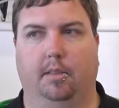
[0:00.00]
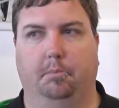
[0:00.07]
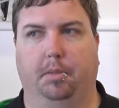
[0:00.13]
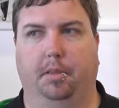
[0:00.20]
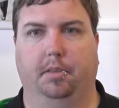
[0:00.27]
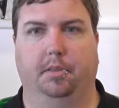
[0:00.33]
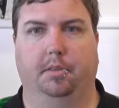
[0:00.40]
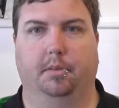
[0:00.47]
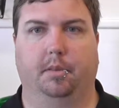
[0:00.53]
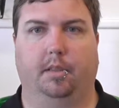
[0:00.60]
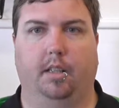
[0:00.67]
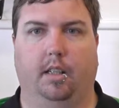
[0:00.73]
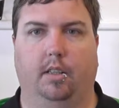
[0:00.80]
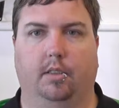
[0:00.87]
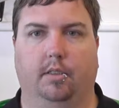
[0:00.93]
blue,
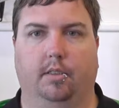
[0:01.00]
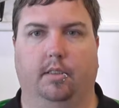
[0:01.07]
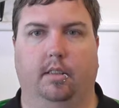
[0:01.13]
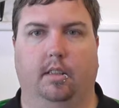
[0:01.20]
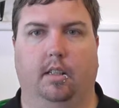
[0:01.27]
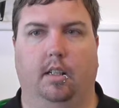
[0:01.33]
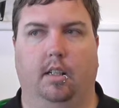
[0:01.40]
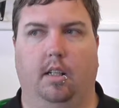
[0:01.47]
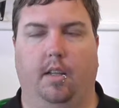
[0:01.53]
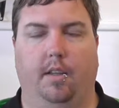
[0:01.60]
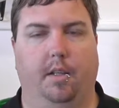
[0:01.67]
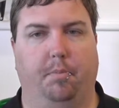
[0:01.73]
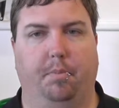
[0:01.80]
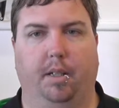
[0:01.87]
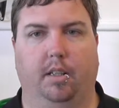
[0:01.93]
gold,
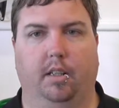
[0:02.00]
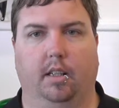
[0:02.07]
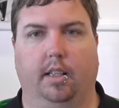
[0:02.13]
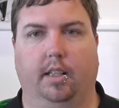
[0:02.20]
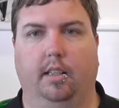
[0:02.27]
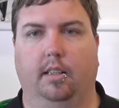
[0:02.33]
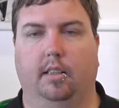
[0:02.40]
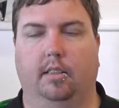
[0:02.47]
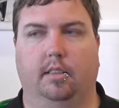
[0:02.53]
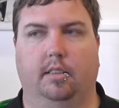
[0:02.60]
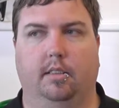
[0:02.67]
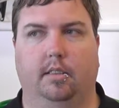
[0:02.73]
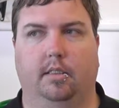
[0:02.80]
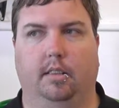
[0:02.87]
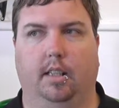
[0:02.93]
the pearly,
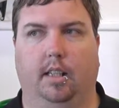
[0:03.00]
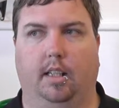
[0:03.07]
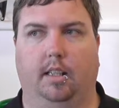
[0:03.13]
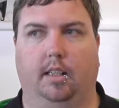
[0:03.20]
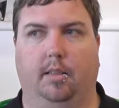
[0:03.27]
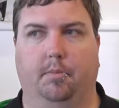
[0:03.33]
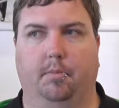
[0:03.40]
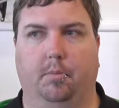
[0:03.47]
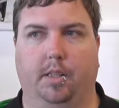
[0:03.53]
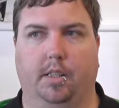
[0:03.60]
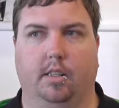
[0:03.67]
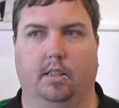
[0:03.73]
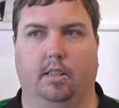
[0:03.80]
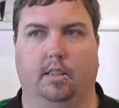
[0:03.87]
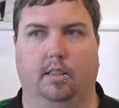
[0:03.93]
which is,